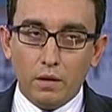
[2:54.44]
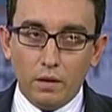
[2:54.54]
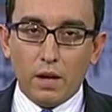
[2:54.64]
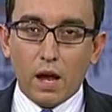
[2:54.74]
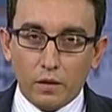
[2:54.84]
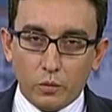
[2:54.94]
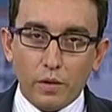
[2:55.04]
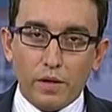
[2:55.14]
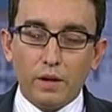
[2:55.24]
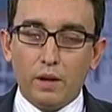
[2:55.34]
case
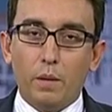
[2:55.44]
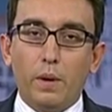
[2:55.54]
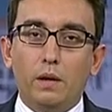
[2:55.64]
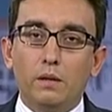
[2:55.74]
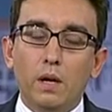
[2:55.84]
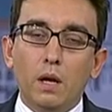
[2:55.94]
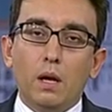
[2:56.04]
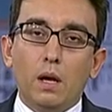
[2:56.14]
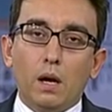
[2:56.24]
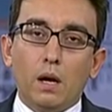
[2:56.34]
we're thinking about.
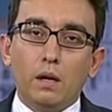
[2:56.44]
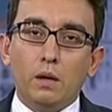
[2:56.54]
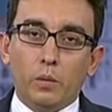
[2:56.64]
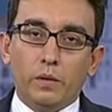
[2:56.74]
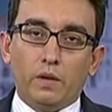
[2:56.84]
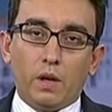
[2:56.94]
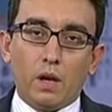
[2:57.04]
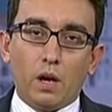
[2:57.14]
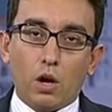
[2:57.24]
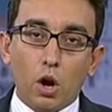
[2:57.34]
It was
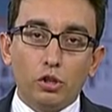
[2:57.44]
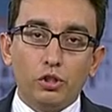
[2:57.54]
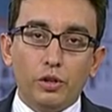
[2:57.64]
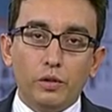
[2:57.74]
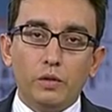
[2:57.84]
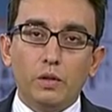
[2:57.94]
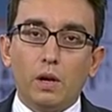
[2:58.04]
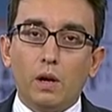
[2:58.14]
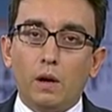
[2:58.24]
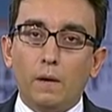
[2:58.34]
a cautious,
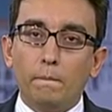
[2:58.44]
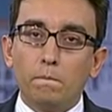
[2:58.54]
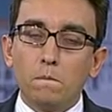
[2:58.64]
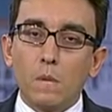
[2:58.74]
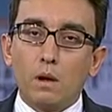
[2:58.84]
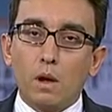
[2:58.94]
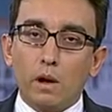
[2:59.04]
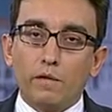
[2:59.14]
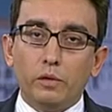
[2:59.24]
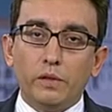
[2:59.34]

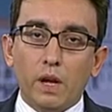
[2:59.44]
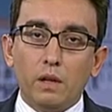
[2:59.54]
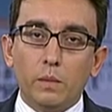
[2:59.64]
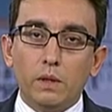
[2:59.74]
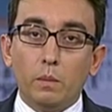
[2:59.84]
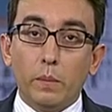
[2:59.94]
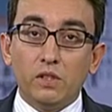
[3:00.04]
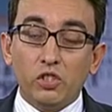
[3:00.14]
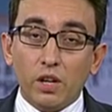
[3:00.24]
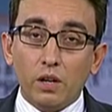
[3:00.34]
careful statement,
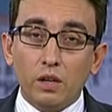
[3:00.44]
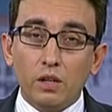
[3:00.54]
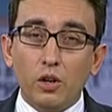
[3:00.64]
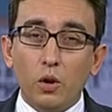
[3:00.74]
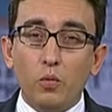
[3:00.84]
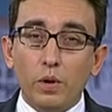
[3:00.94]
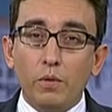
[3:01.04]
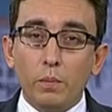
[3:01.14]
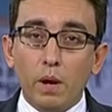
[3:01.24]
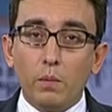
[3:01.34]
but still, you know, we
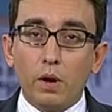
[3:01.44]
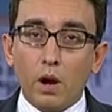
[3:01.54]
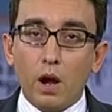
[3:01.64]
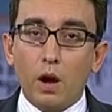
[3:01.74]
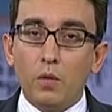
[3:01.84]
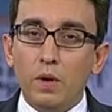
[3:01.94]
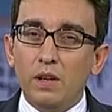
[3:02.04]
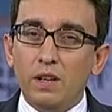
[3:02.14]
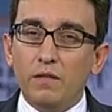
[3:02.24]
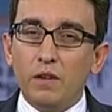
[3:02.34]
remember how
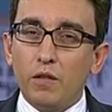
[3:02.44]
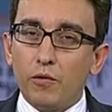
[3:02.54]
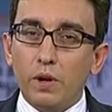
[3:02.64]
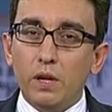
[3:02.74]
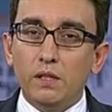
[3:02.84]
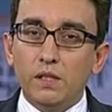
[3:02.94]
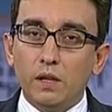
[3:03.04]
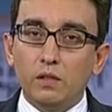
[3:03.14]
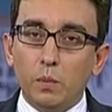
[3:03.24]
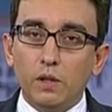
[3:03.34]
even
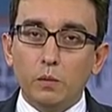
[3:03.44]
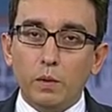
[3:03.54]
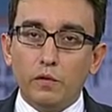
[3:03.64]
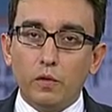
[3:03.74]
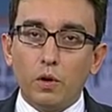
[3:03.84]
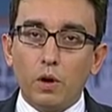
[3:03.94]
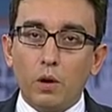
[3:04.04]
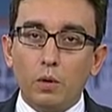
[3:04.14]
6 months before our